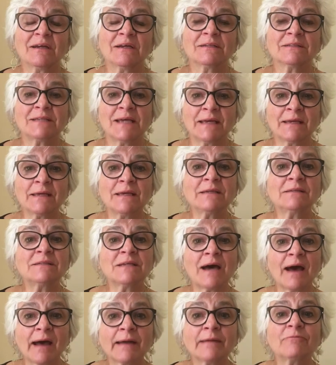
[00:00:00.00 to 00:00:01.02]
taking
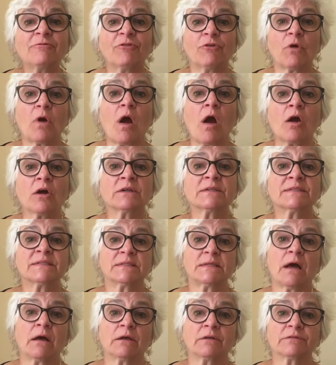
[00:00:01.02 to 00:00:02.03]
time for
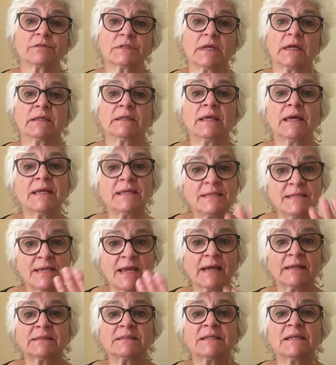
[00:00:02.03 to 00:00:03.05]
ourselves and
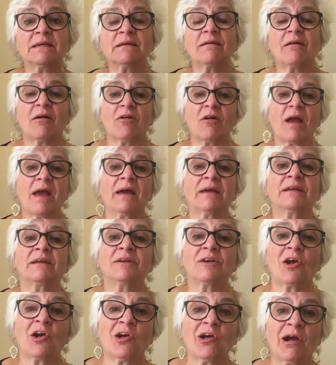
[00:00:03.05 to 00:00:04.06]
connecting our head
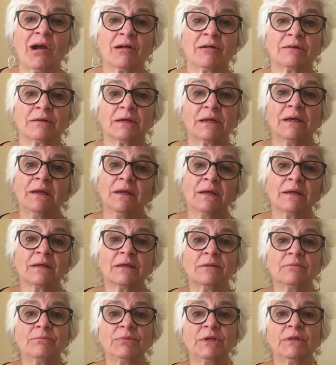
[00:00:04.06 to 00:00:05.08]
and our heart
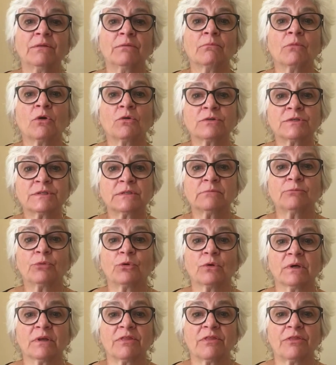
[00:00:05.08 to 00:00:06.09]
can be the most
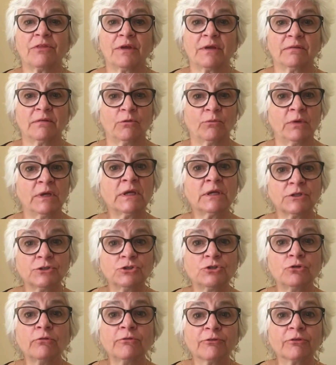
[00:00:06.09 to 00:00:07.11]
important thing that we can
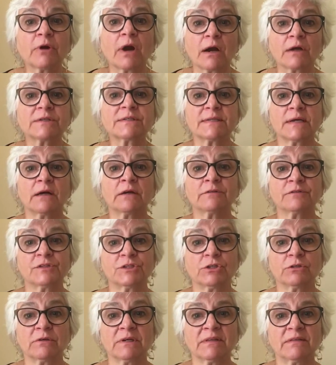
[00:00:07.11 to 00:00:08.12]
do for ourselves
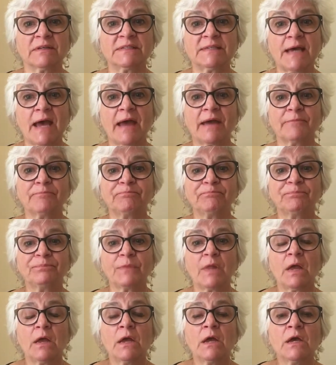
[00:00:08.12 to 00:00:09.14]
during the day.
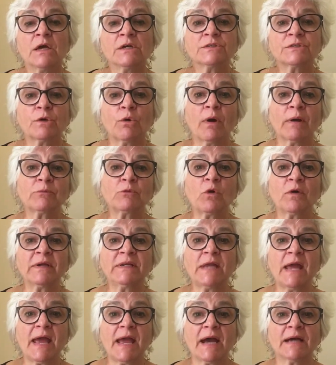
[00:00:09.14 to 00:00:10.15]
So I'm going
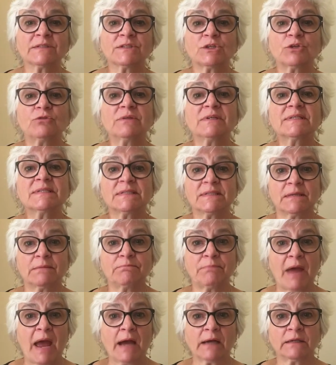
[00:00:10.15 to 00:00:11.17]
to ask you to sit
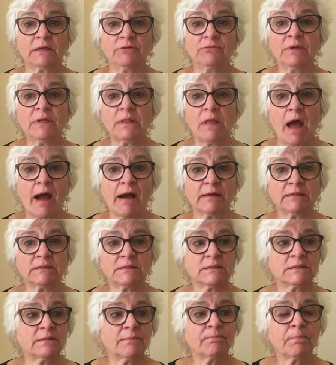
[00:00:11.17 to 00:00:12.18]
back and
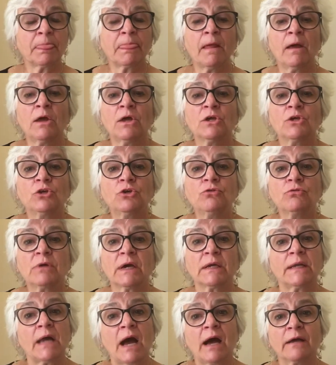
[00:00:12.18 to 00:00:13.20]
relax. You
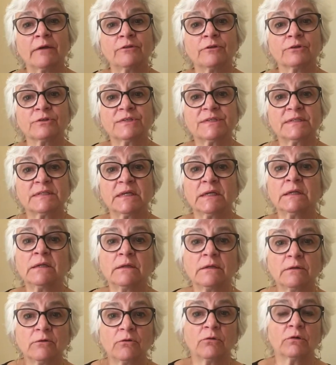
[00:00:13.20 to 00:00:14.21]
can either sit
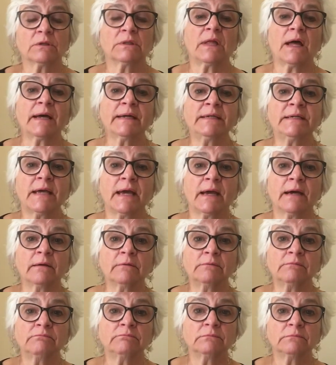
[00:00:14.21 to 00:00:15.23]
or lie
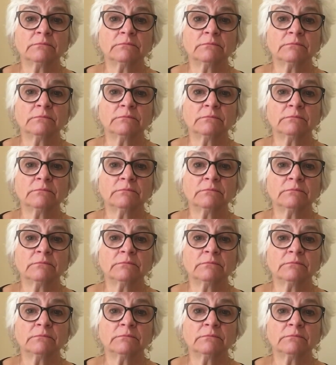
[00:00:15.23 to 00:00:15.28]
down.